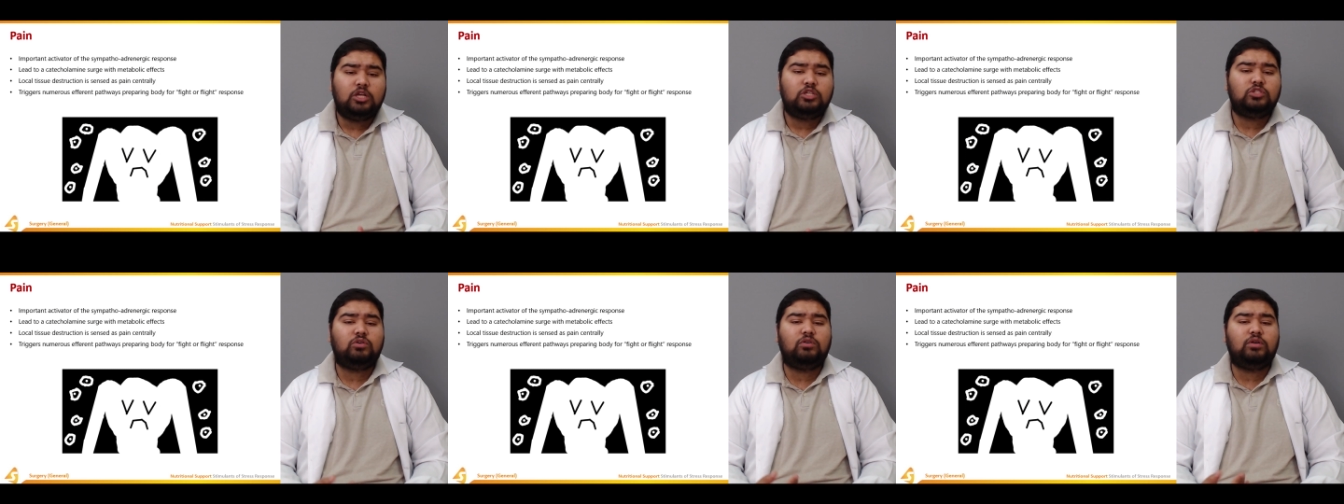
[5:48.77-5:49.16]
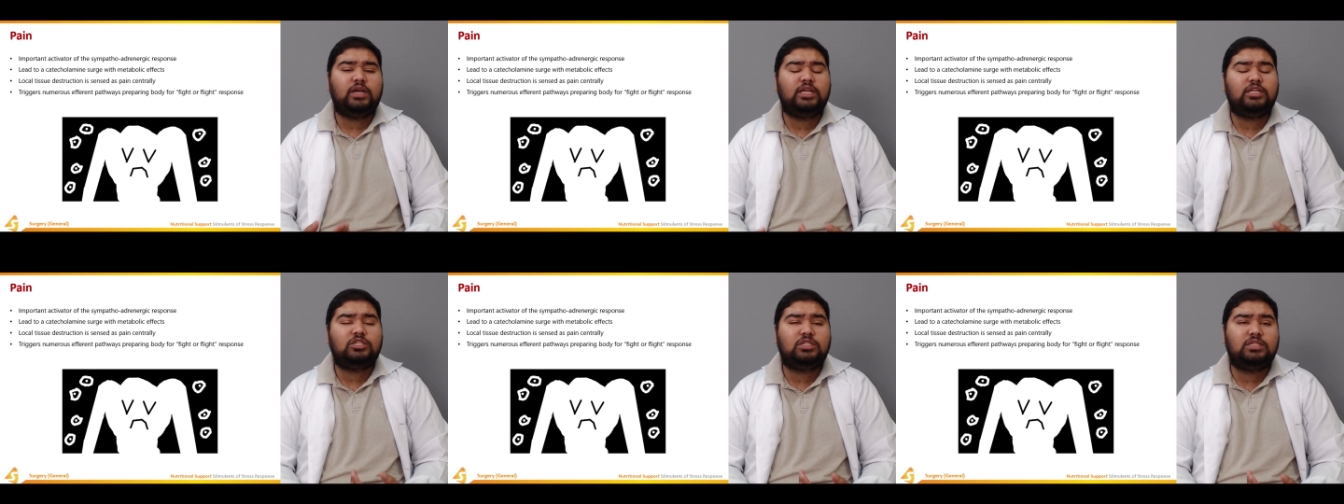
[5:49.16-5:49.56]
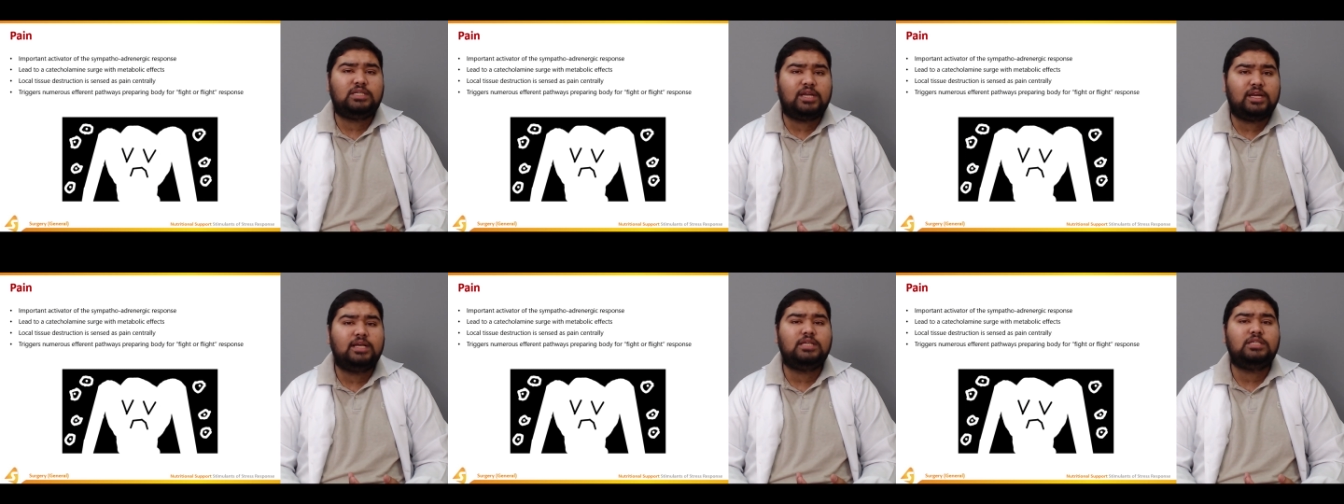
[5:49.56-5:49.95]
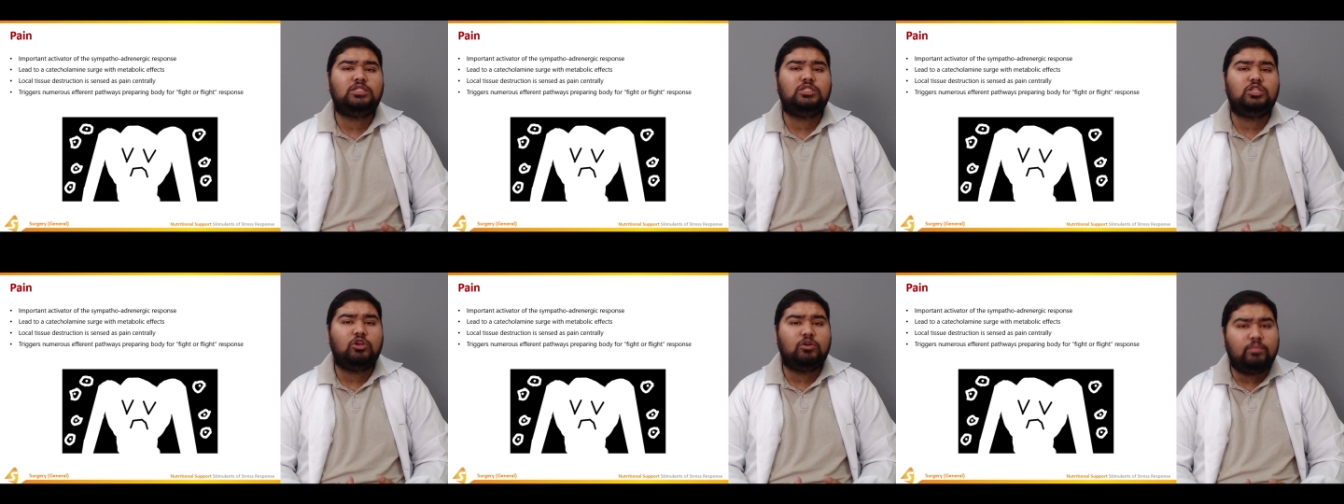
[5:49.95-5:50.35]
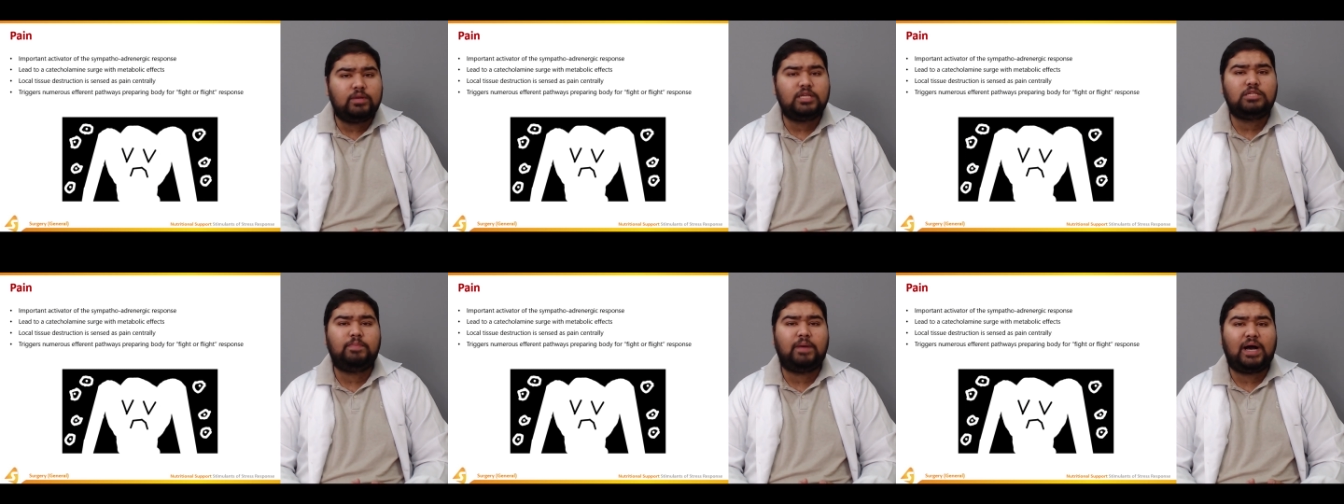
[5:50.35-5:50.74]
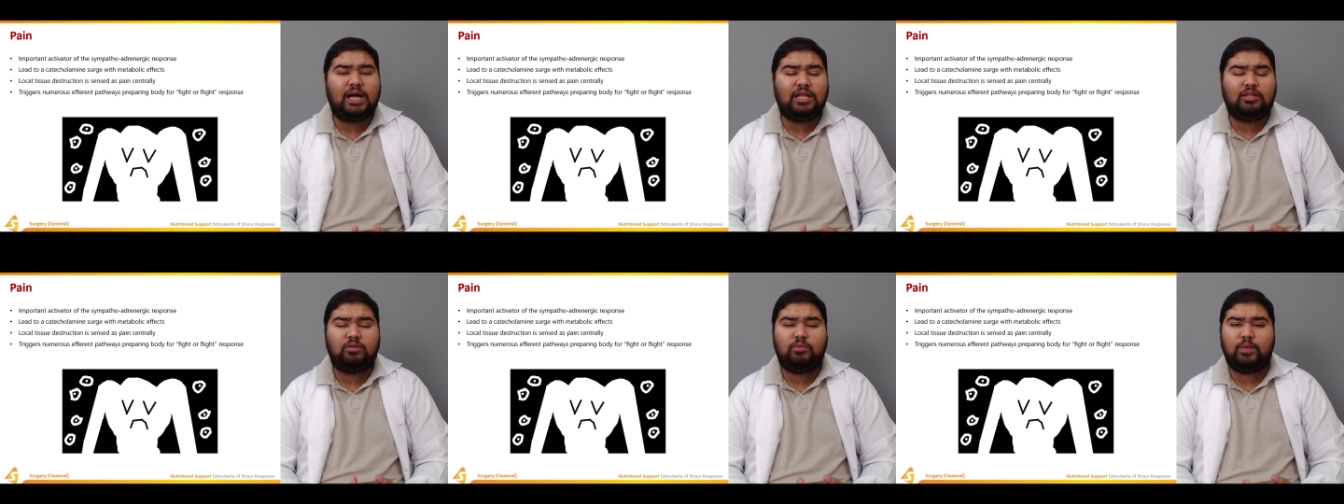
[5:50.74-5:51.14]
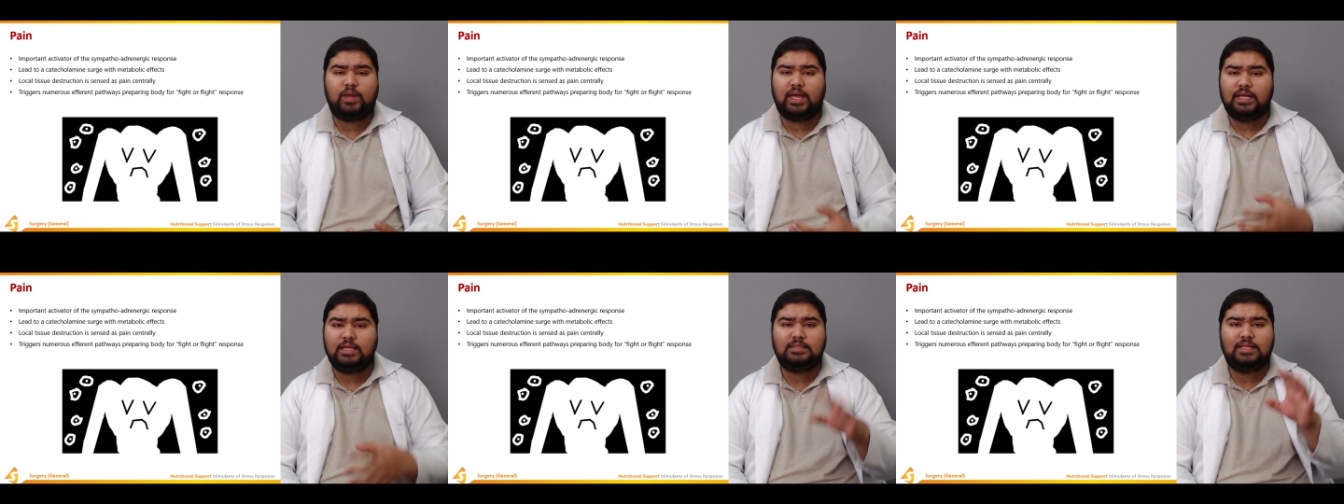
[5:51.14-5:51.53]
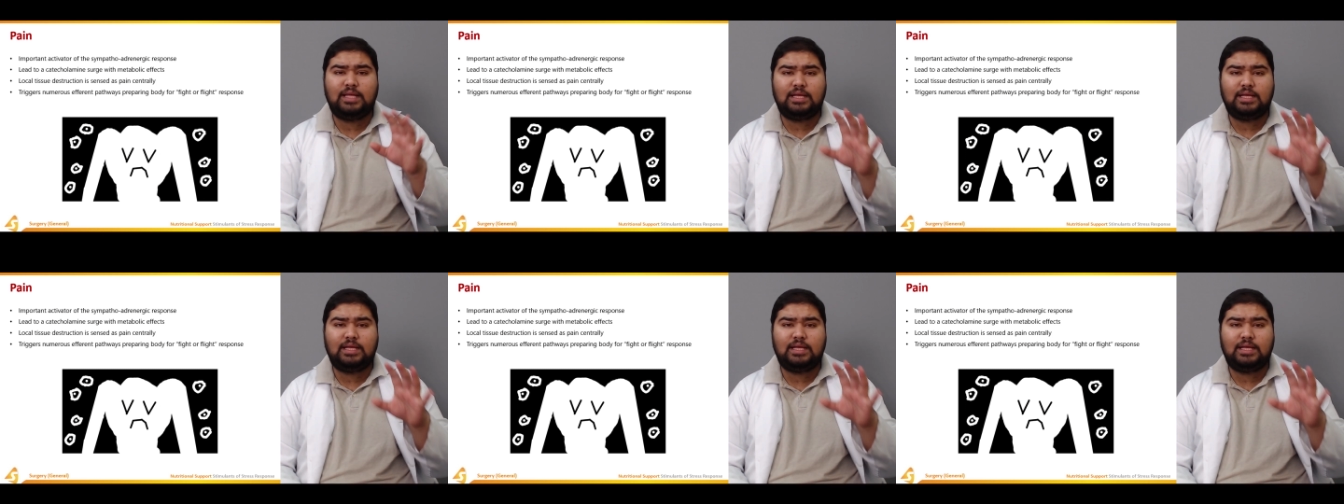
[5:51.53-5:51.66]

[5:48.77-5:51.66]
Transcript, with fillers: so it triggers numerous pathways.